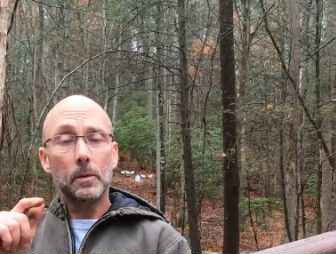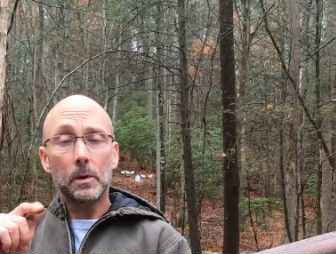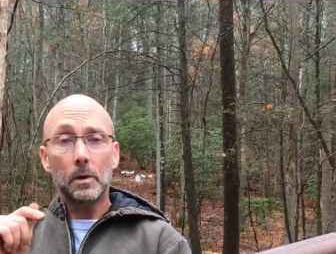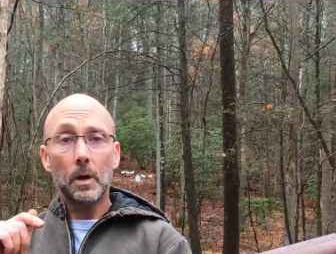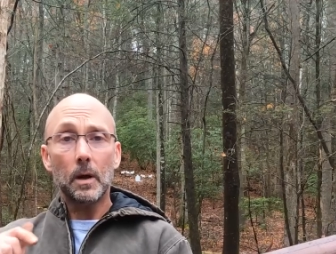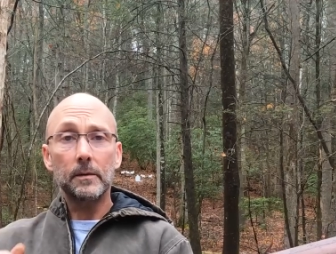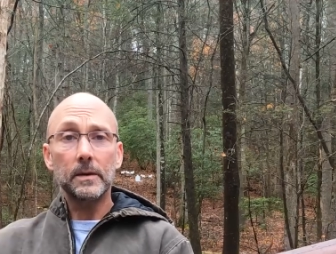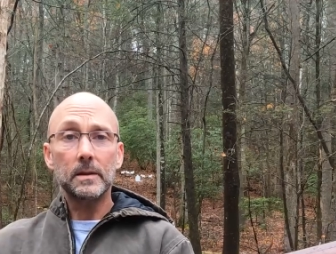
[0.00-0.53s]

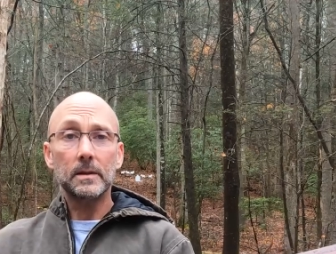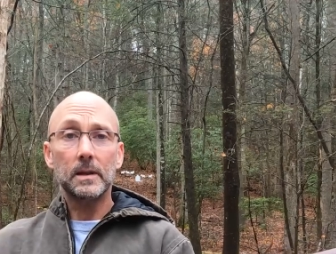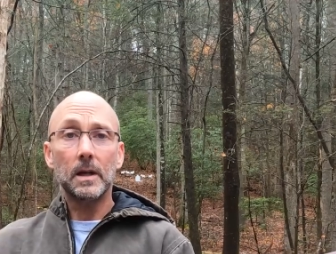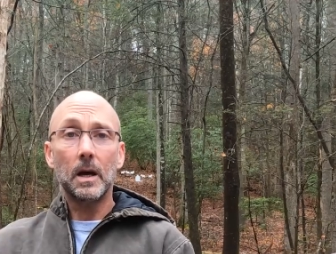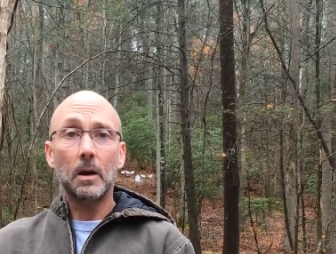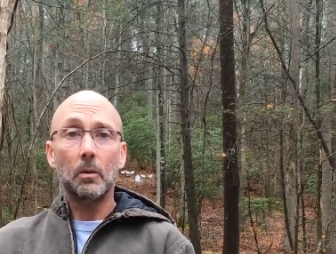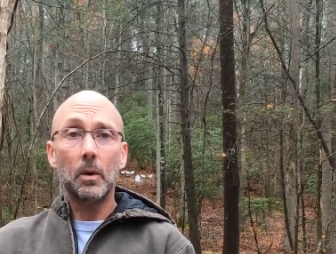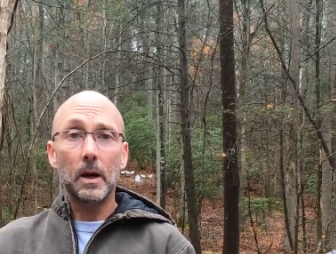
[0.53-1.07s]
You're obviously
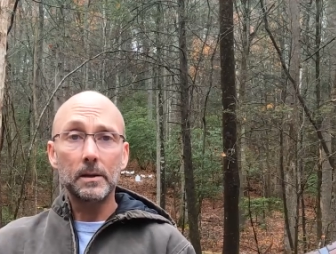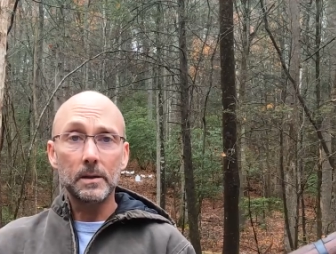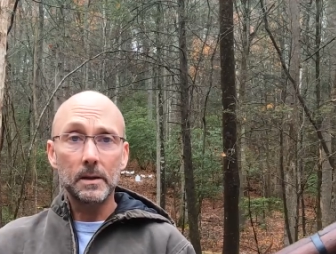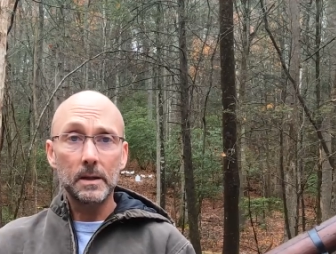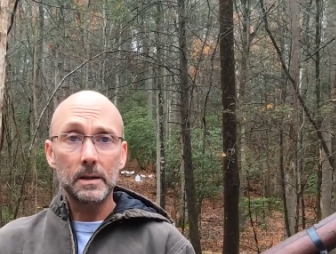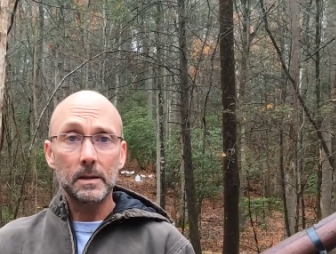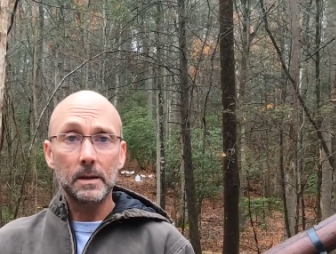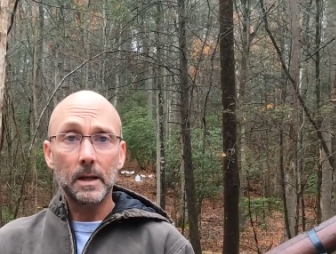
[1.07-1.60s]
not watching
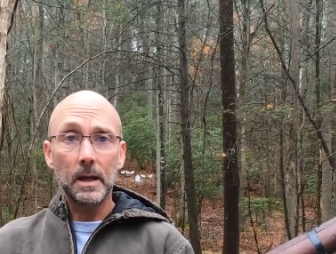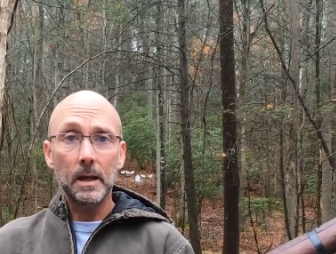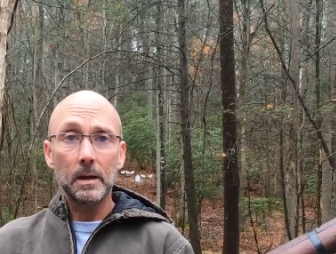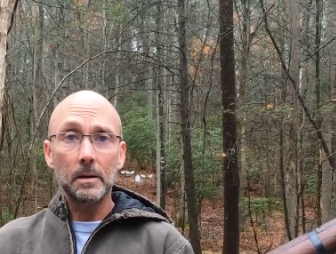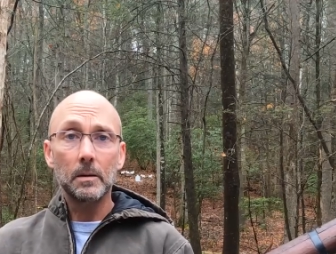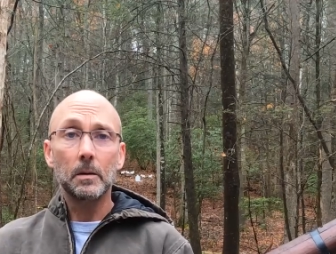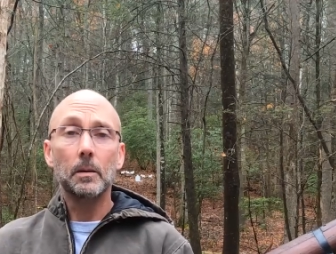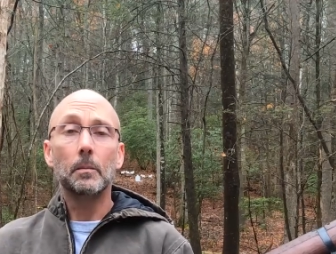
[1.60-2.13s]
it
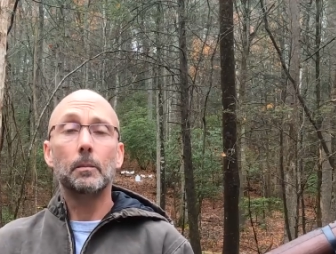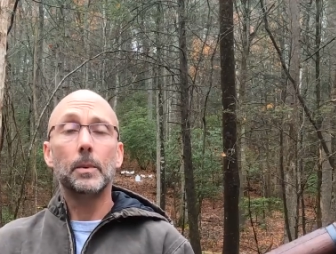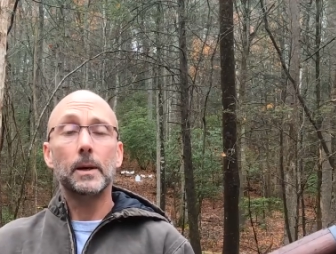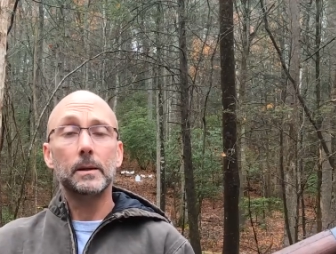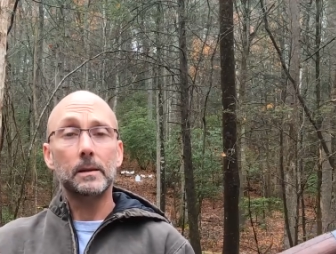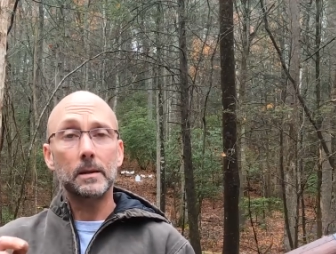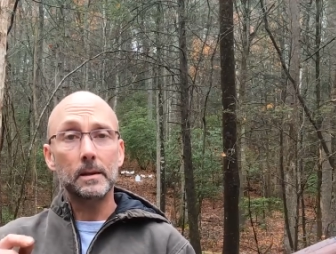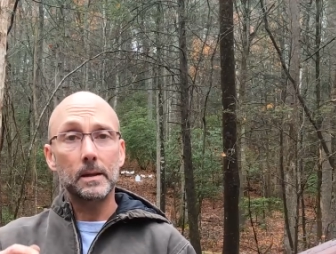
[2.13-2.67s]
today,
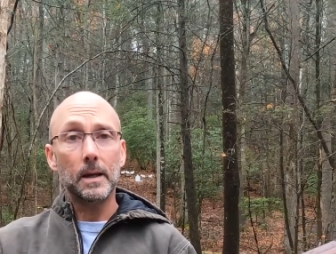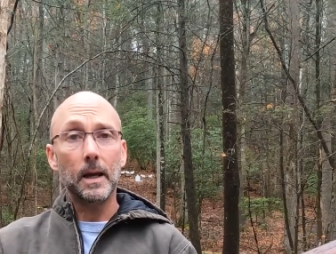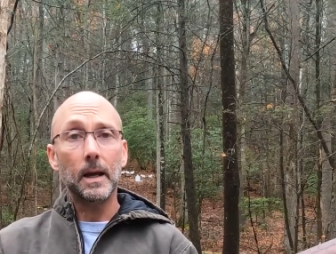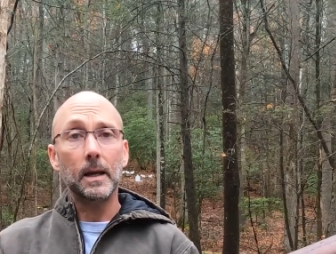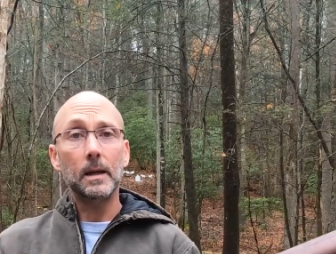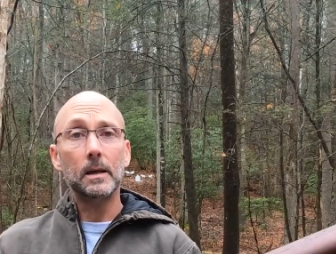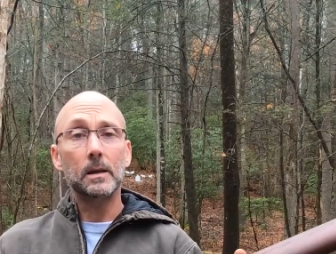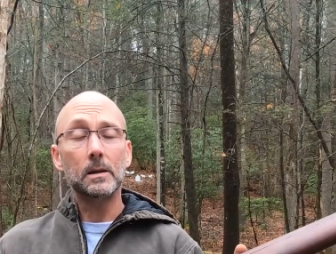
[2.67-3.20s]
but
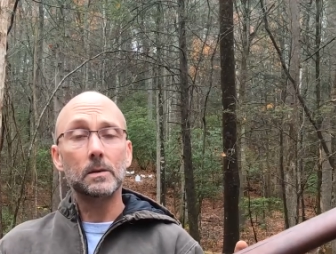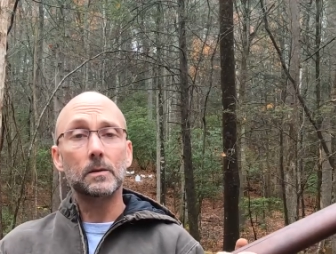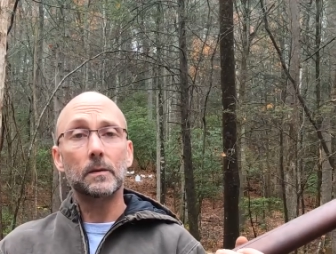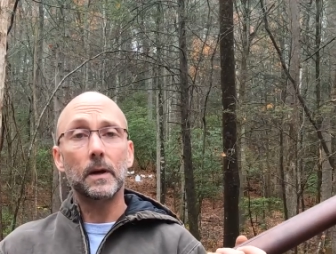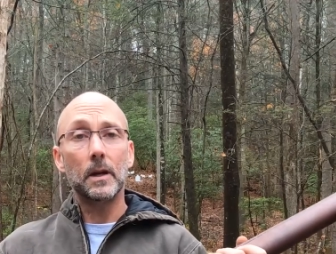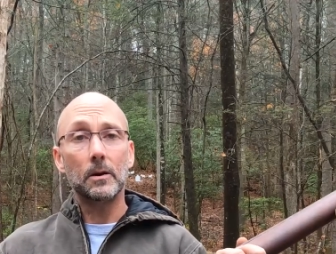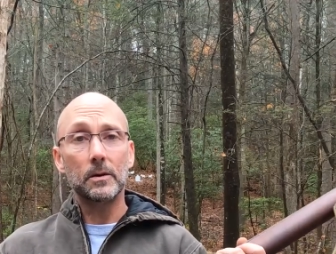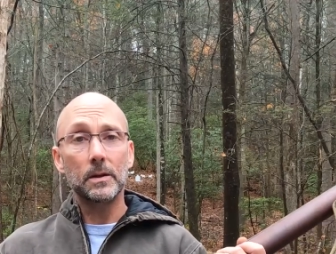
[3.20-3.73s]
today is
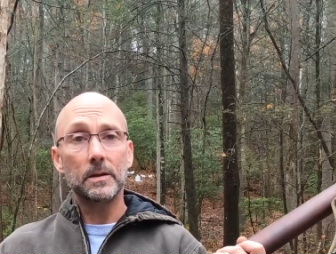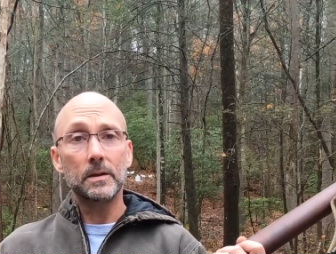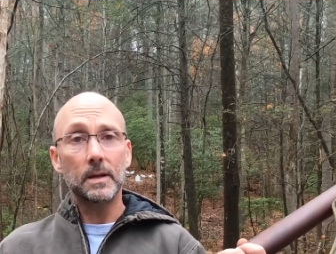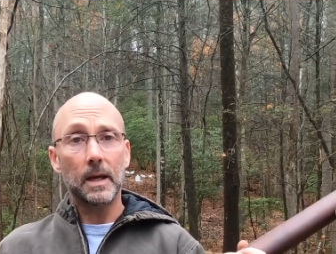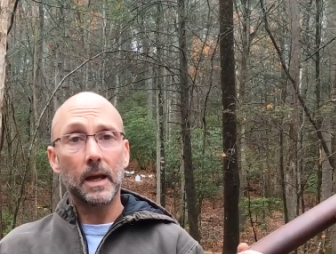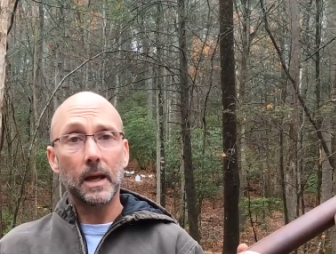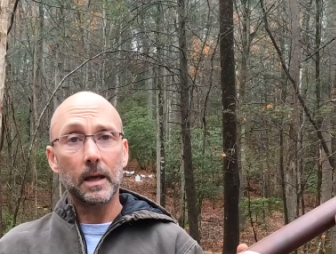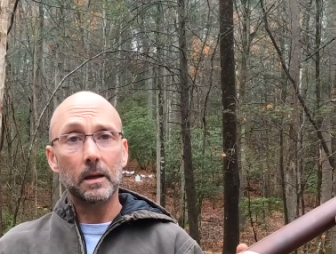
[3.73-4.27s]
Veterans
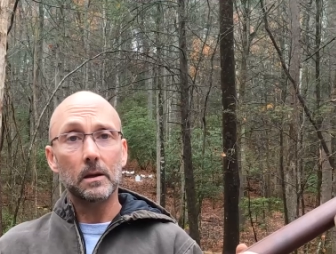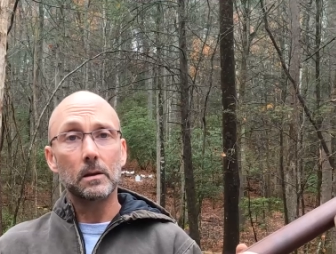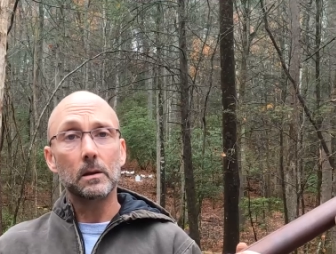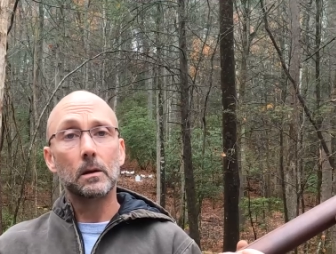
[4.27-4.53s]
Day.